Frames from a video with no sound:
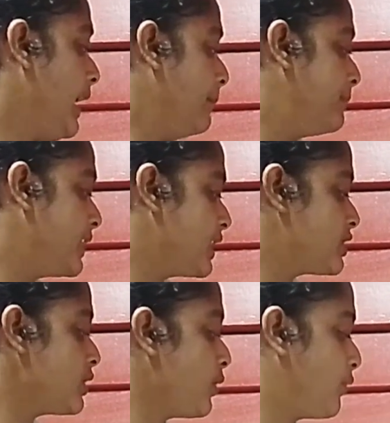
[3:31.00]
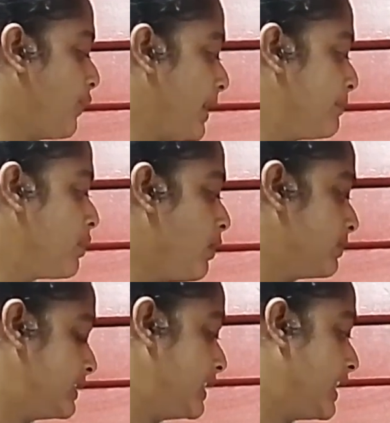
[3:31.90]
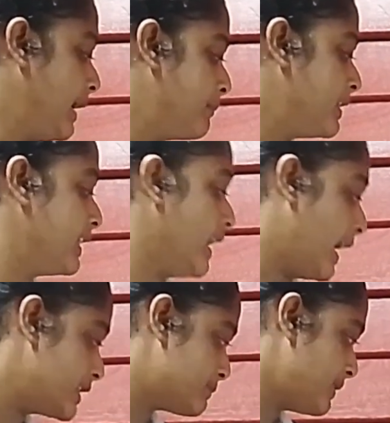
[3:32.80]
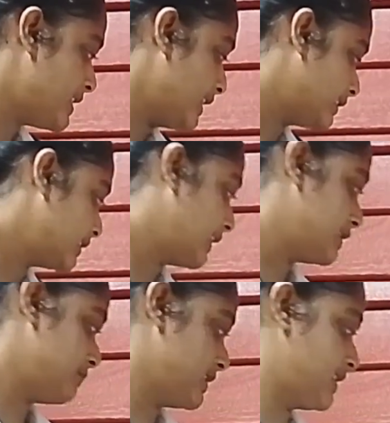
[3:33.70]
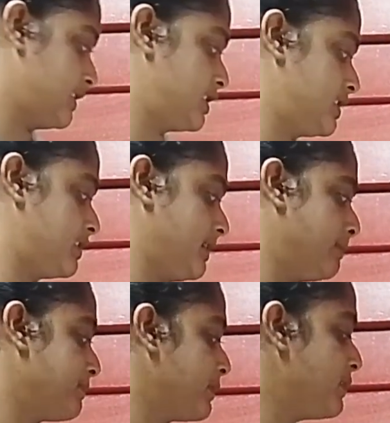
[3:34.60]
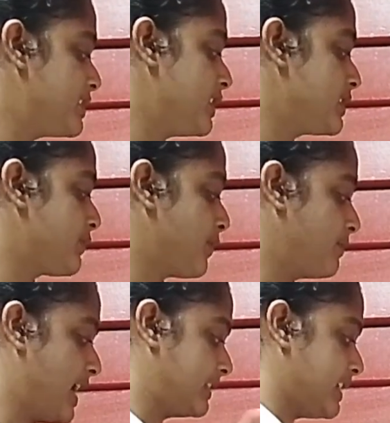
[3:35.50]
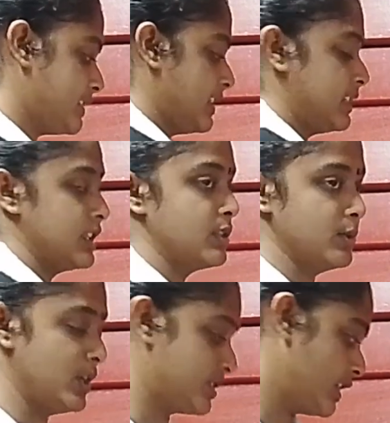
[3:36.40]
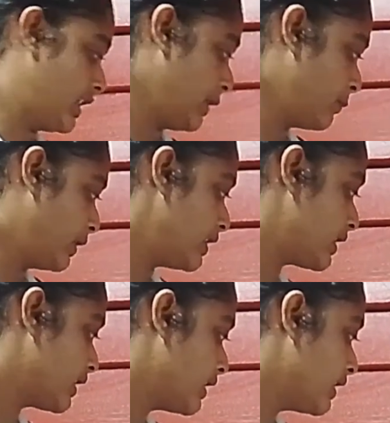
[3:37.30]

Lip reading: Application of fiber optic cable in high-speed data transmission system, which is from data center to user network.